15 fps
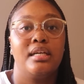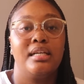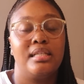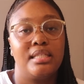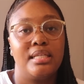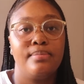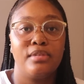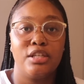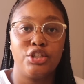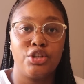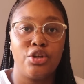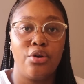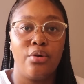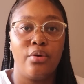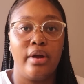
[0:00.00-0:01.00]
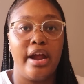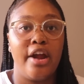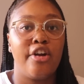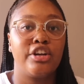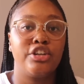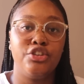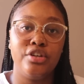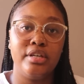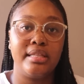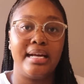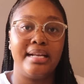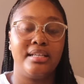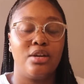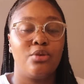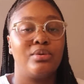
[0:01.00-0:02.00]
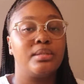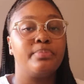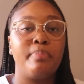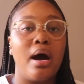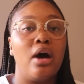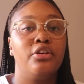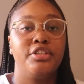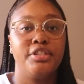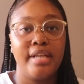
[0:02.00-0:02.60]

it seemed as though Eric knew that it was bound